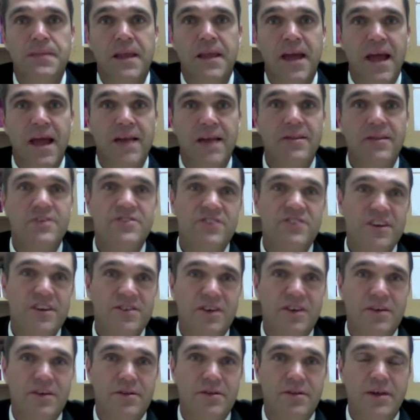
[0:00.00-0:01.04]
and the
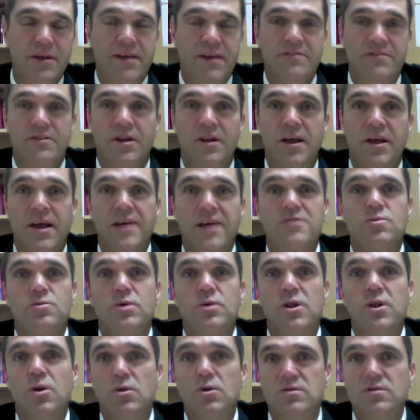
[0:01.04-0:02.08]
$600,000 house
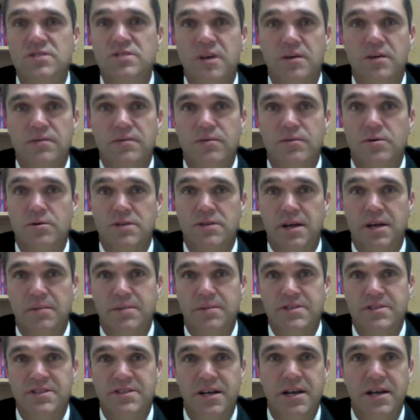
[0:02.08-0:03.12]
will also fall
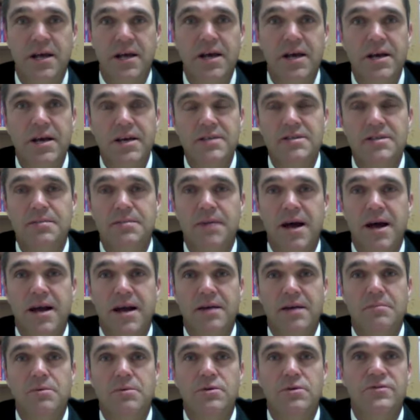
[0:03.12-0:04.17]
10% because the
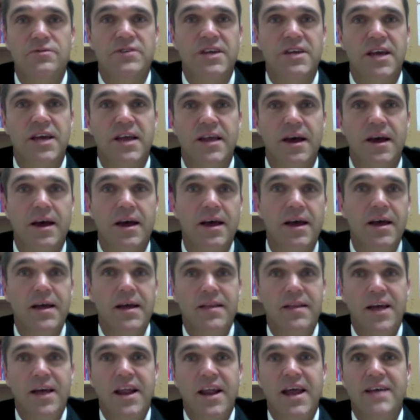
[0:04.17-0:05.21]
market moves together.
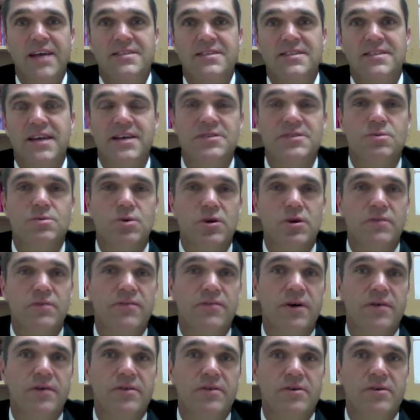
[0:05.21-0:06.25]
That house now is worth
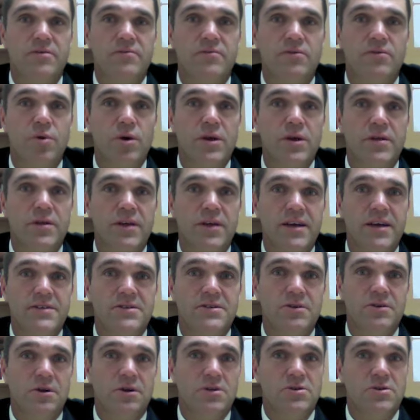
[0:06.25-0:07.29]

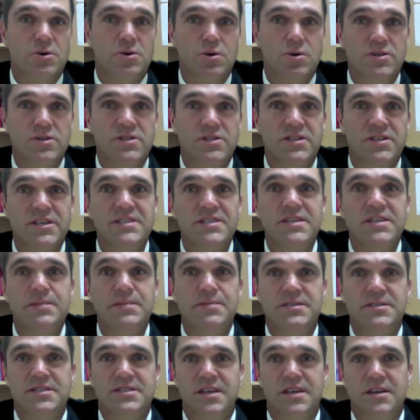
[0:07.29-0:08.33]
$540,000 or a
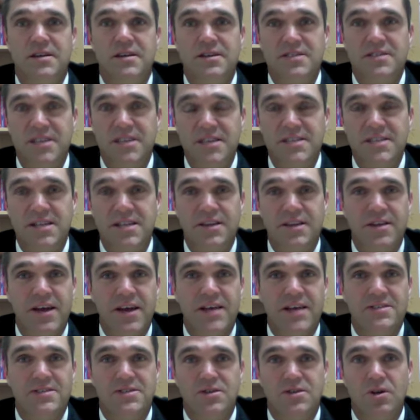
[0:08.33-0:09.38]
60% a
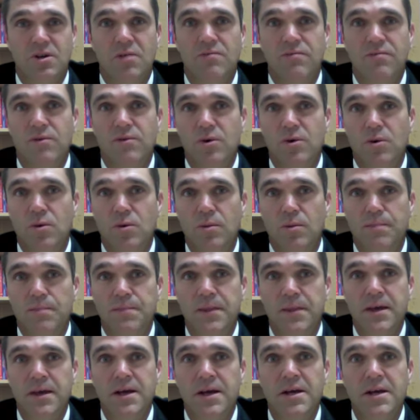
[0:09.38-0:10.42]
$60,000 fall.
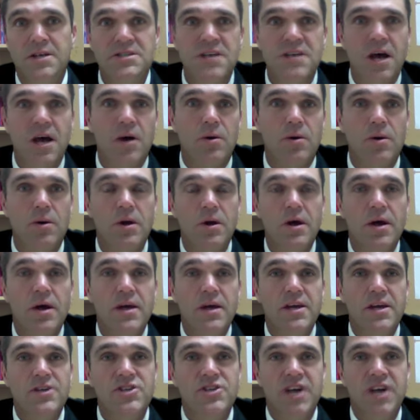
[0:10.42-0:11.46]
So,
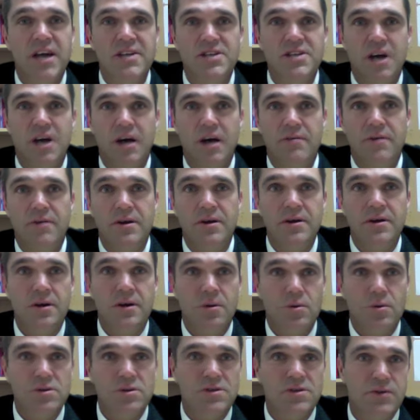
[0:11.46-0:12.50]
your changeover
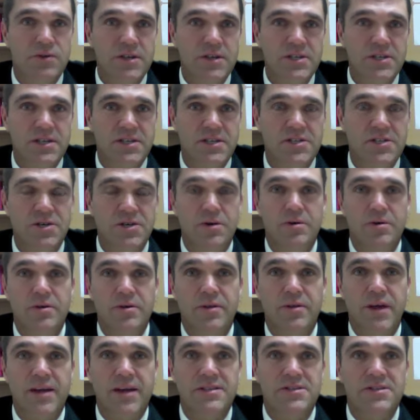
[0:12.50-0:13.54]
was originally
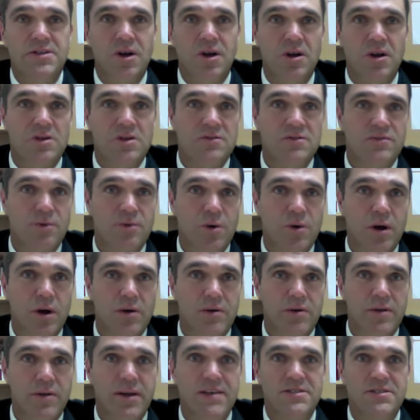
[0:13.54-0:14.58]
$200,000,
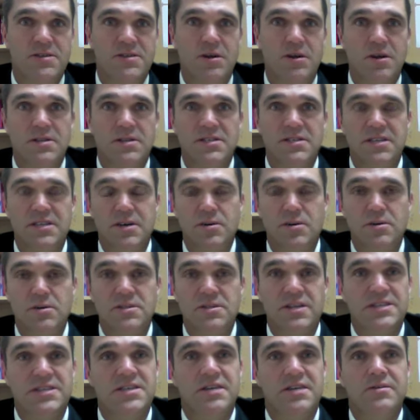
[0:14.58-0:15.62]
$400,000 sell,
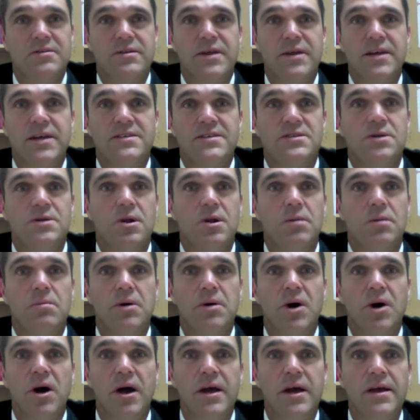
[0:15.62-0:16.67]
$600,000
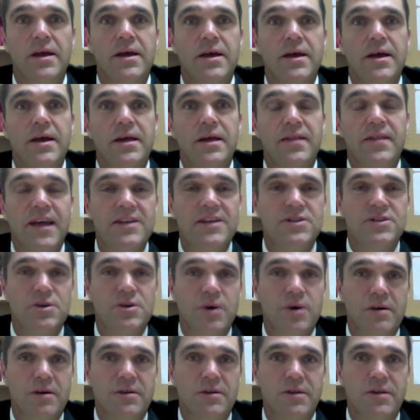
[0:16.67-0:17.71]
buy, that
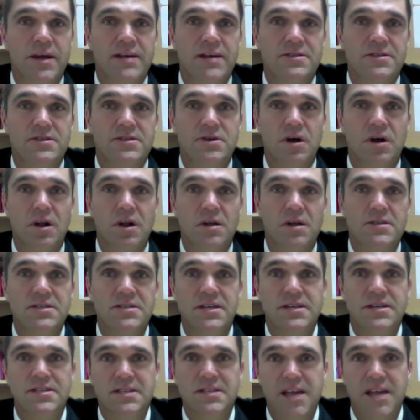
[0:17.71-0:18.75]

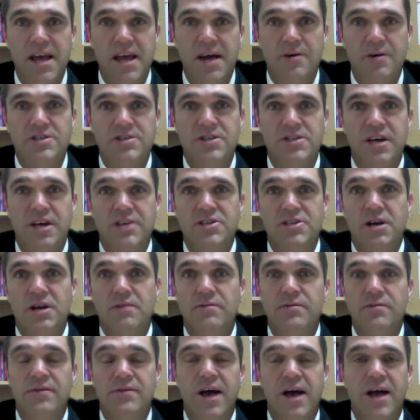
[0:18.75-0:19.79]
$200,000 is now a
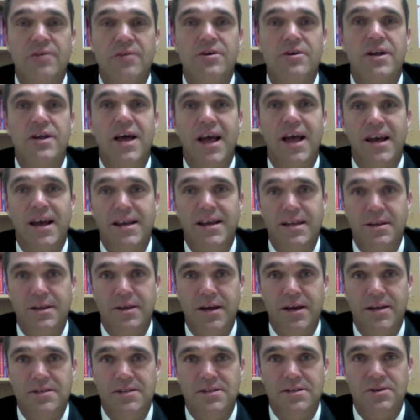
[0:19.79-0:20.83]
changeover of
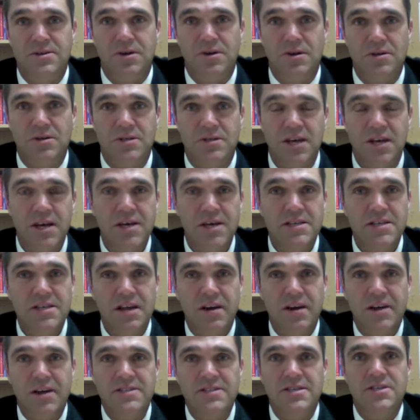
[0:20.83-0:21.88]
$180,000. So
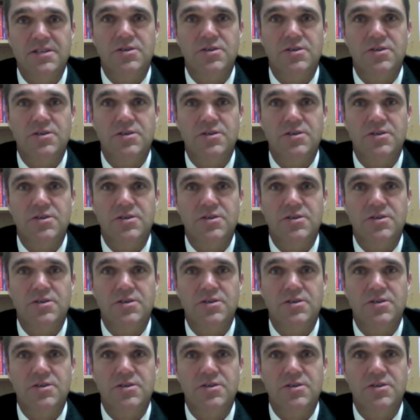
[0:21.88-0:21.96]
you're actually